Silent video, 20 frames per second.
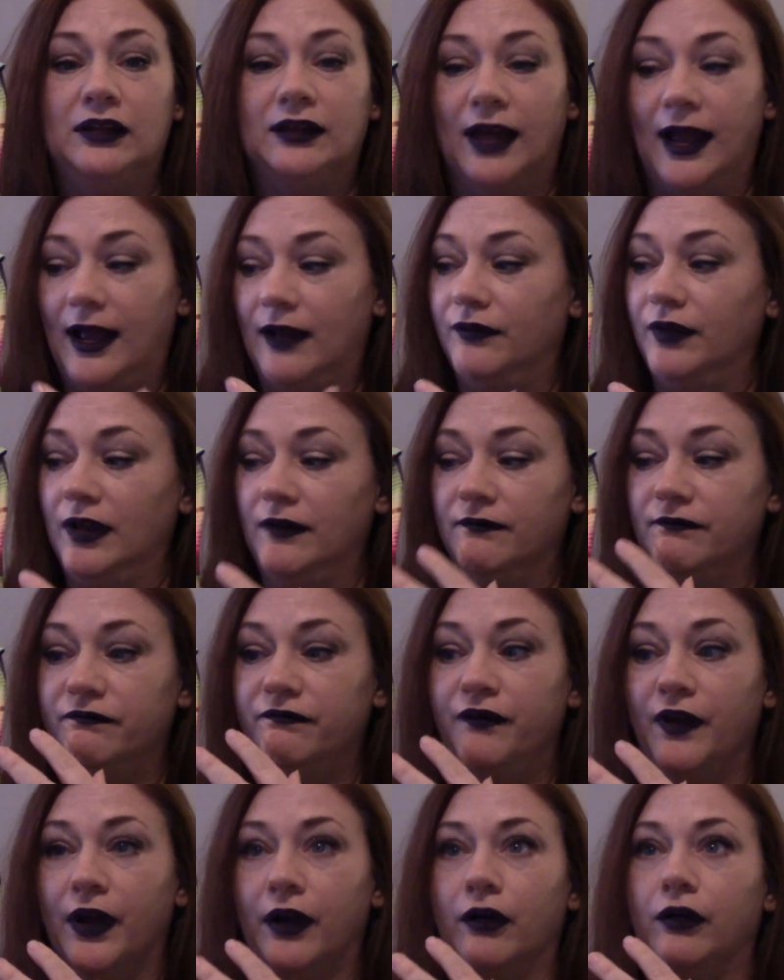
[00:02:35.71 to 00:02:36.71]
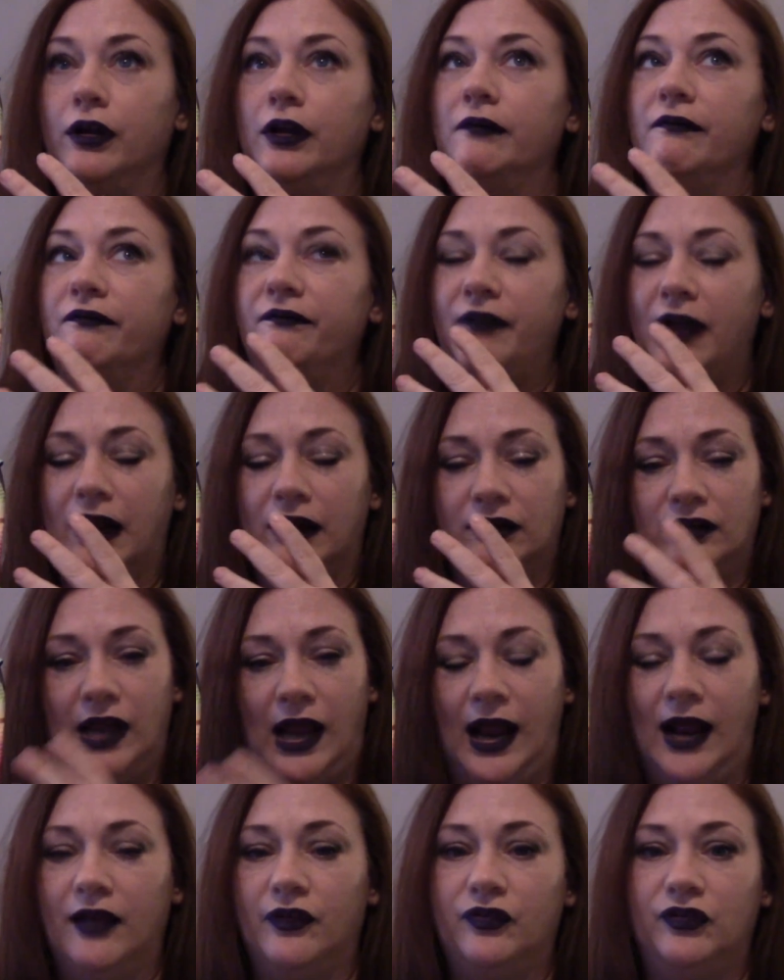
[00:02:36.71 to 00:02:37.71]
to have a very
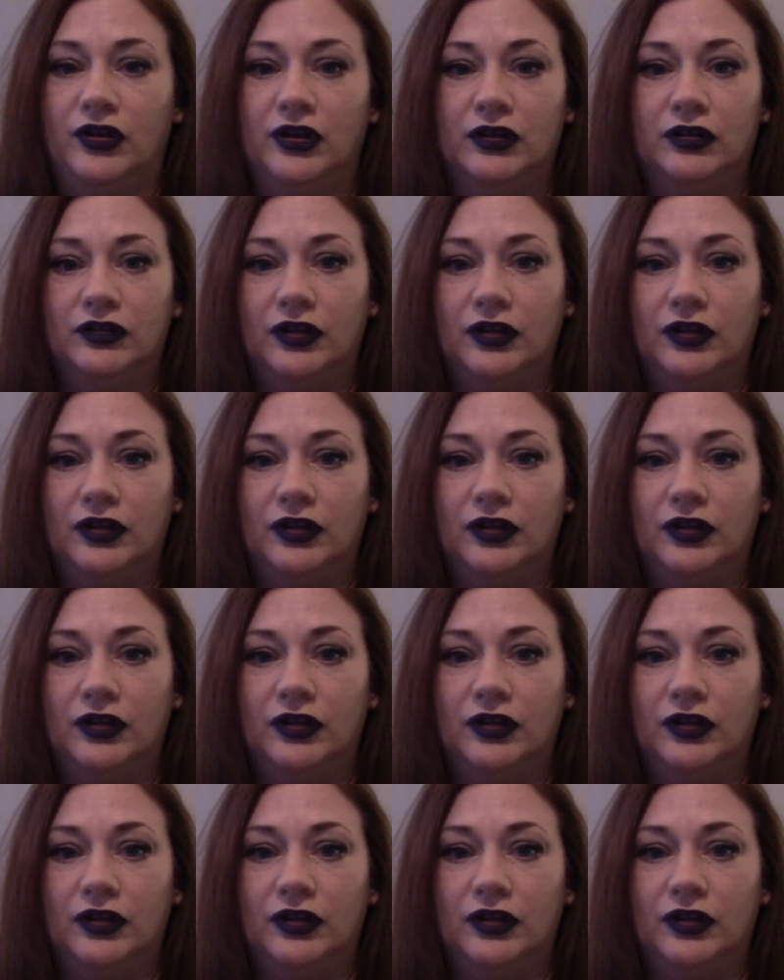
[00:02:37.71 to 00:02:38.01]
fantastic